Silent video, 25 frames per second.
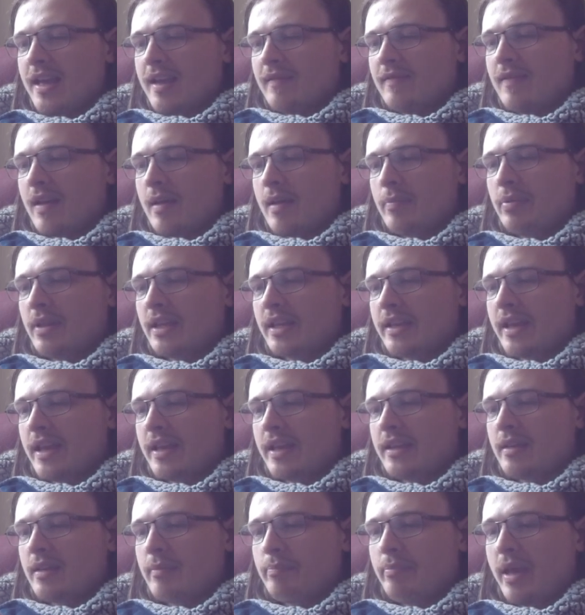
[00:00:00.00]
replica,
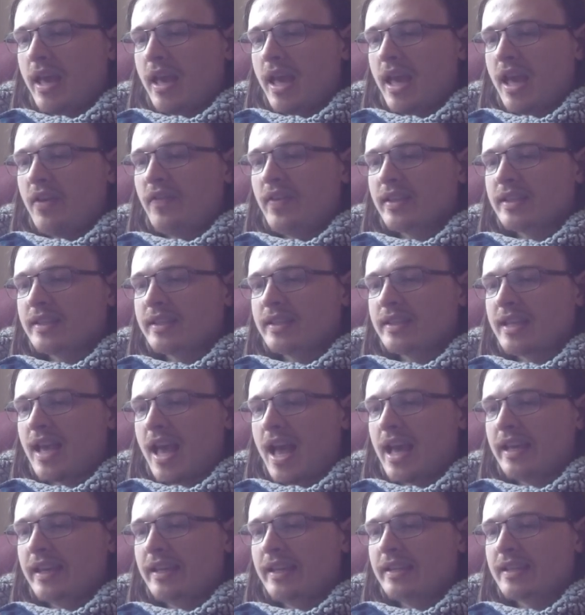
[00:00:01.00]
the perfect
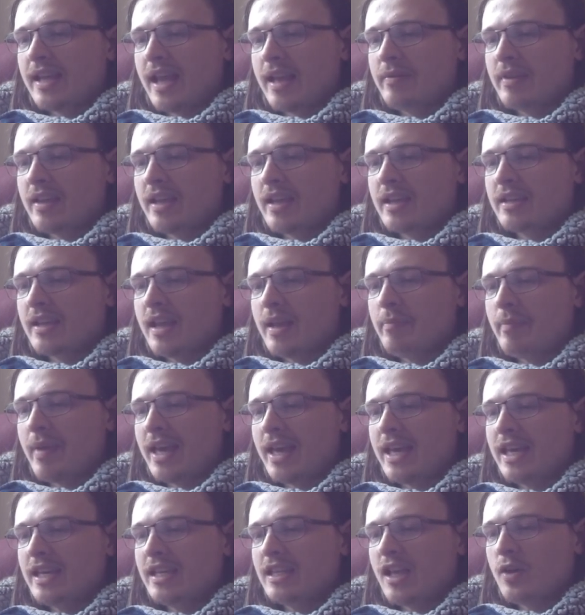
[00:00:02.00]
size, and they're
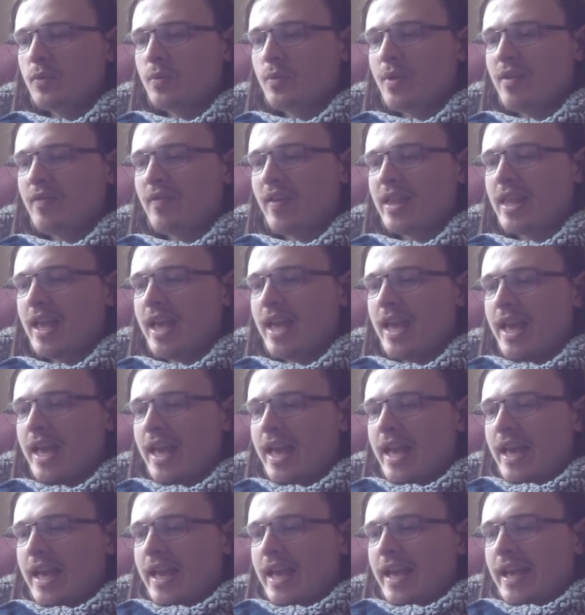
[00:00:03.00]
made with an
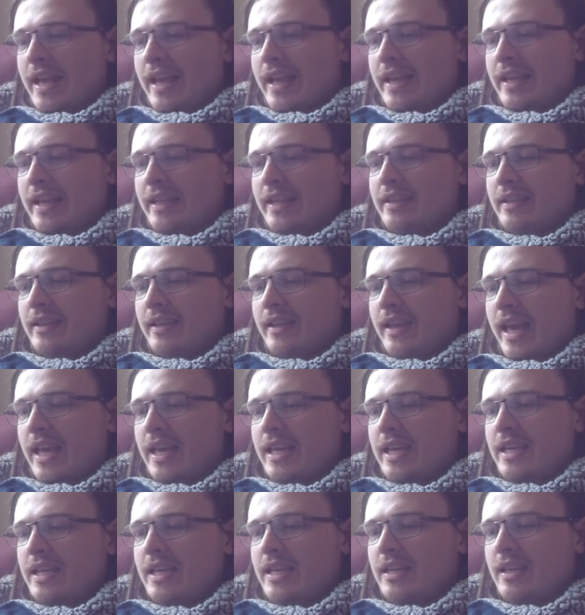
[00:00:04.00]

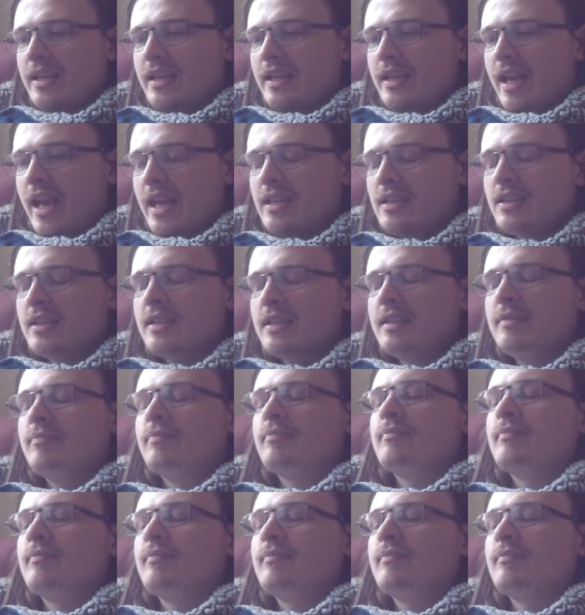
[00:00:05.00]
engage, engine,